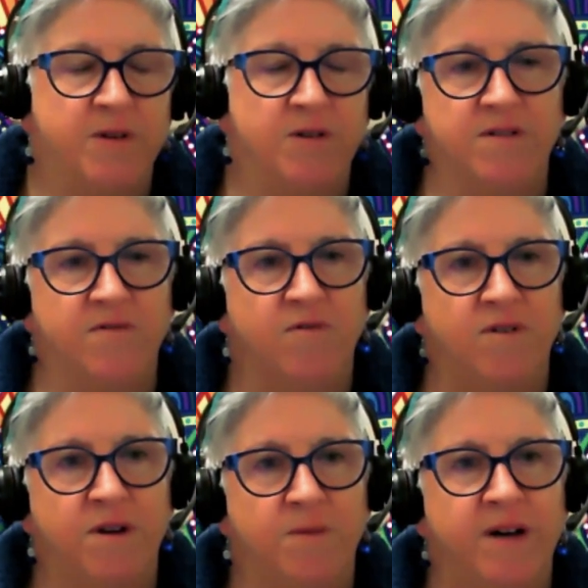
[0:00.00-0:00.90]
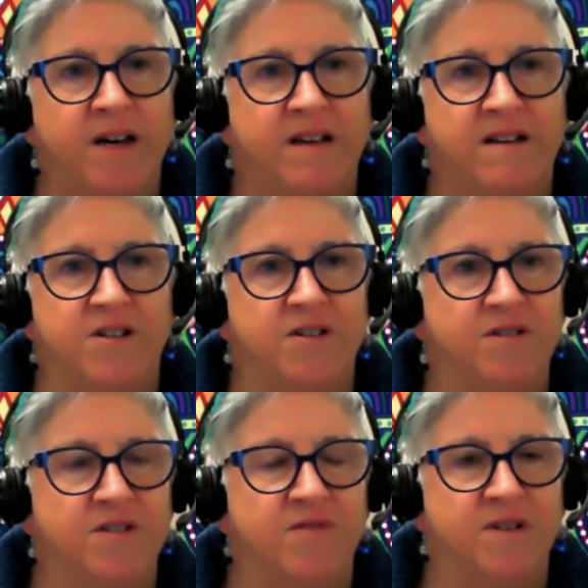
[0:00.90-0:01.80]
because of chronic pain
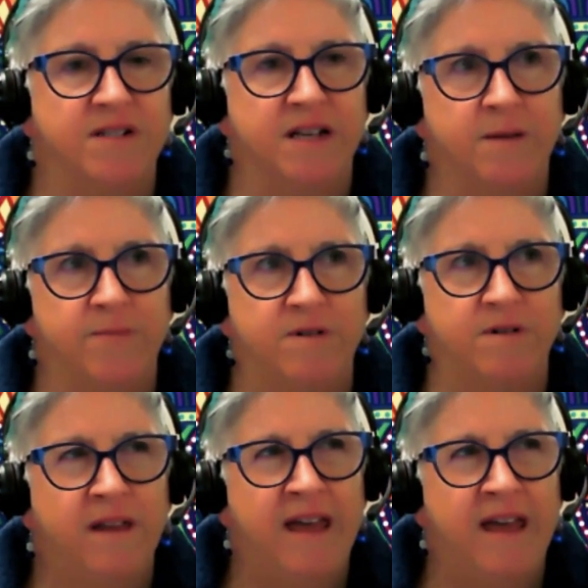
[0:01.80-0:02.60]
issues, for example.